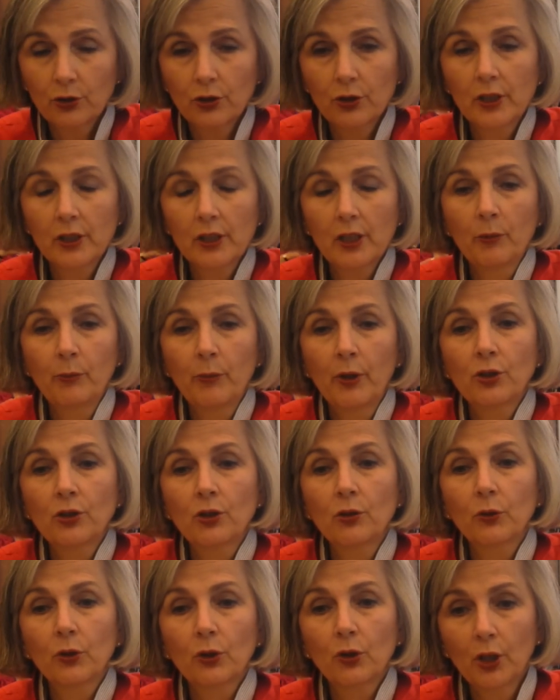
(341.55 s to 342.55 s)
just as I
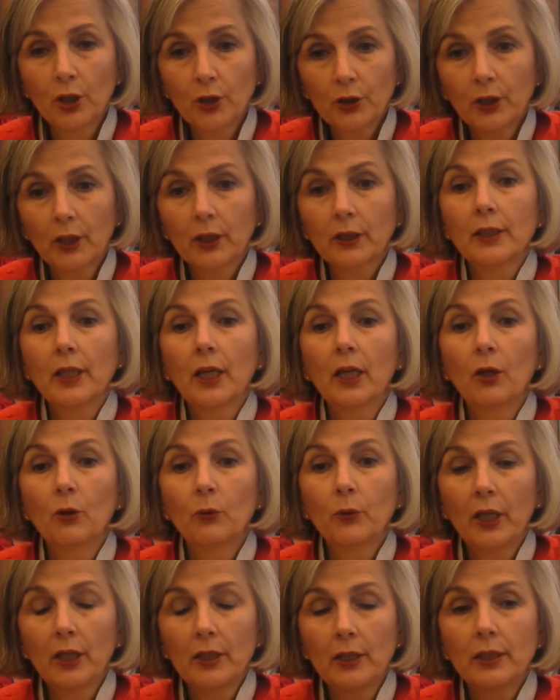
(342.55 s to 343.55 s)
mentioned with contracts, how
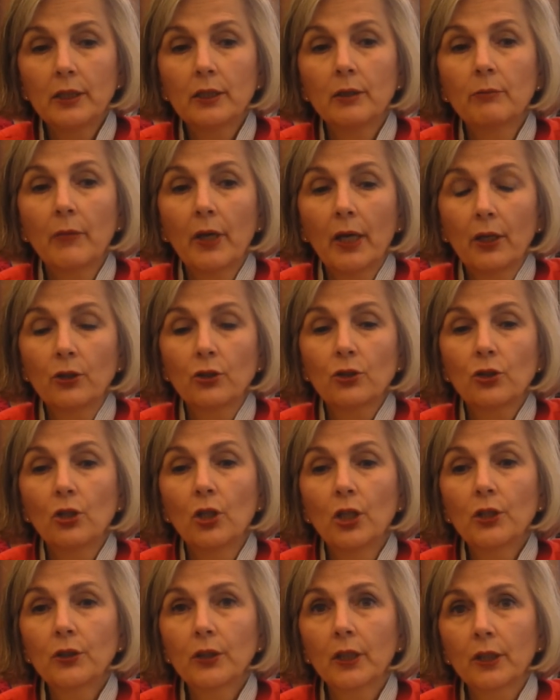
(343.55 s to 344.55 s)
we need to manage
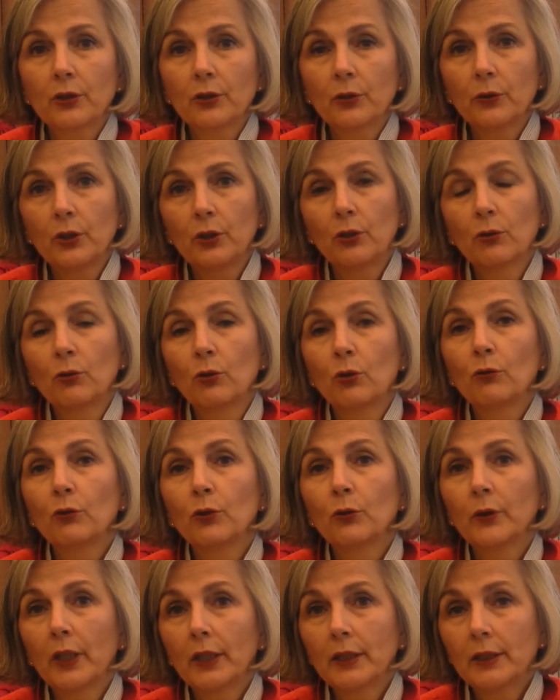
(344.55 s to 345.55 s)
contracts so they don't
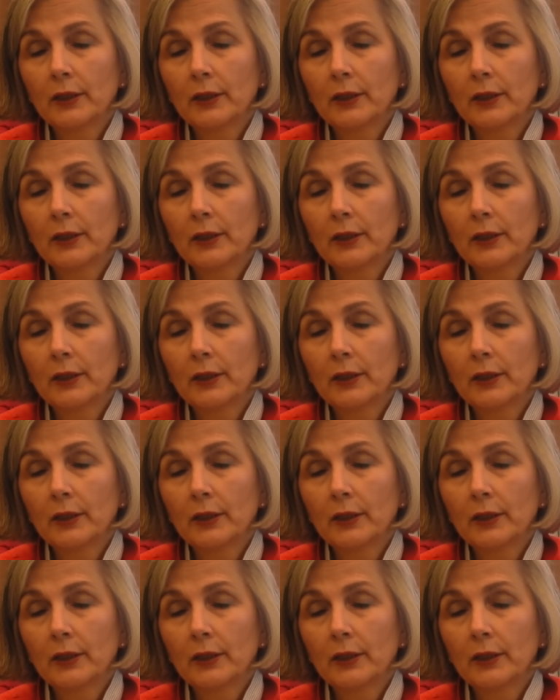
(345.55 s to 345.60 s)
override